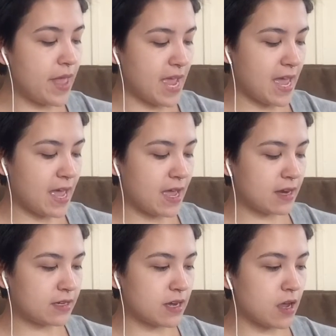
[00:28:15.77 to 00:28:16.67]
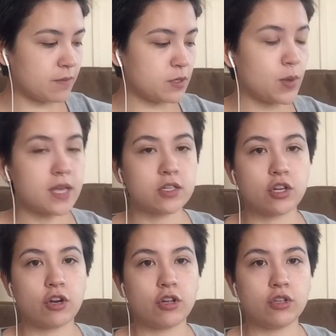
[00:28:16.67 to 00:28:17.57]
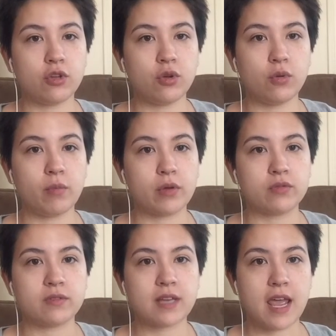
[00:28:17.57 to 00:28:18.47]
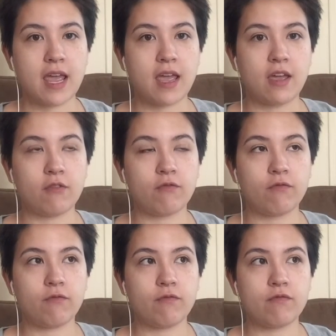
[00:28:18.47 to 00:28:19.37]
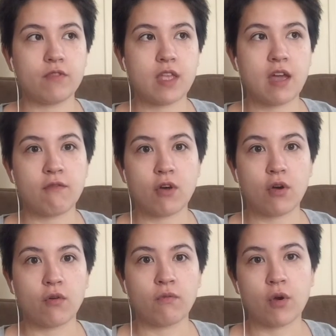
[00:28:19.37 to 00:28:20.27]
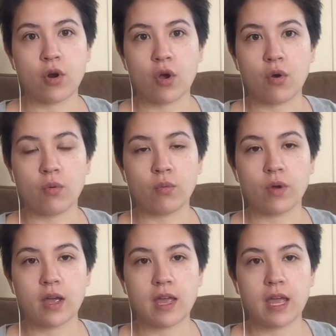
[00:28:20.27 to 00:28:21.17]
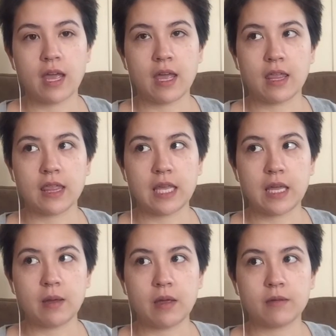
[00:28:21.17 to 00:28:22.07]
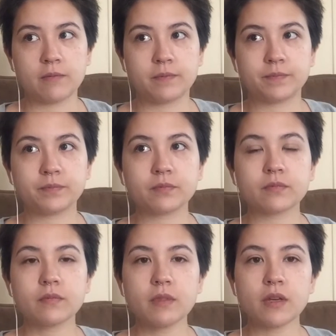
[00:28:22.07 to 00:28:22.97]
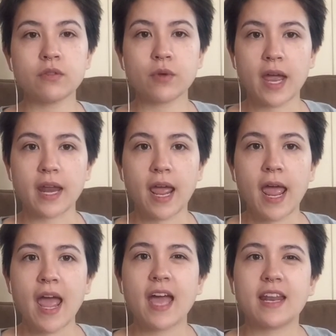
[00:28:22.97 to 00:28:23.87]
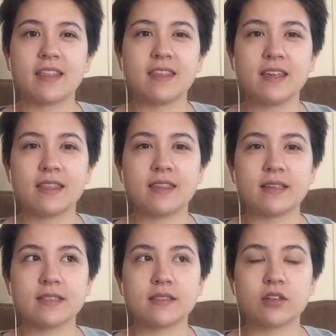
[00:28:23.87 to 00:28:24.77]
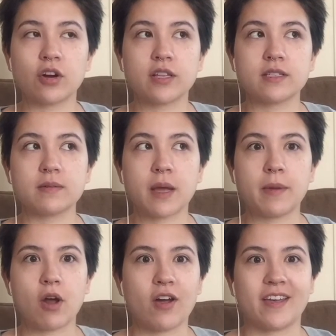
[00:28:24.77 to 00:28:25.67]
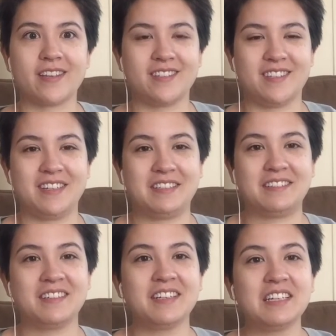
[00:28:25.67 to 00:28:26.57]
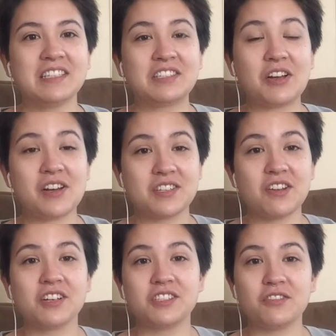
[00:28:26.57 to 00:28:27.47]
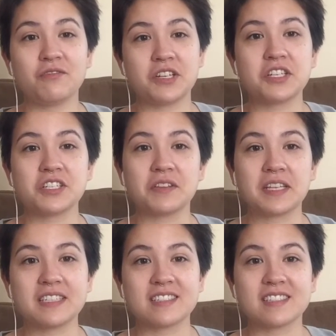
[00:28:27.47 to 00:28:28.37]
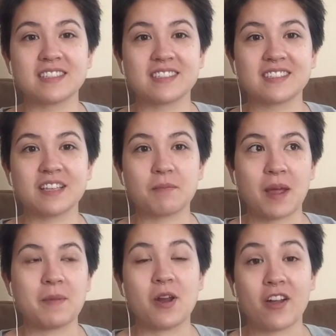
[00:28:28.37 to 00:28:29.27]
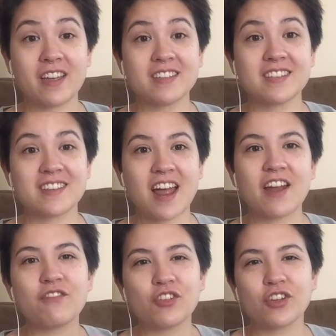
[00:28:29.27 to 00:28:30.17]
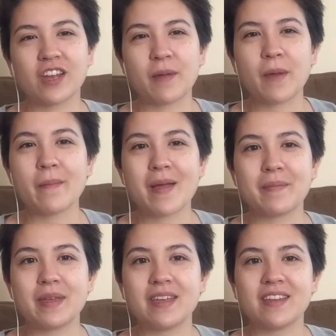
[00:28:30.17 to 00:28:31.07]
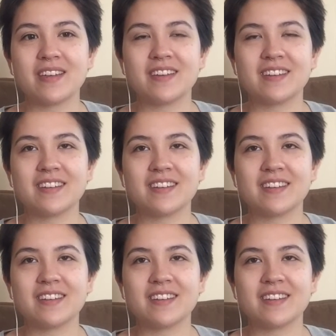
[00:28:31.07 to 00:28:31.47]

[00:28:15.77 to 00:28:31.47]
And to enter, you post a FO photo in the thread. And I think this started sometime in August. So as long as you finish something since sometime in August, I'd have to look it up. It'd be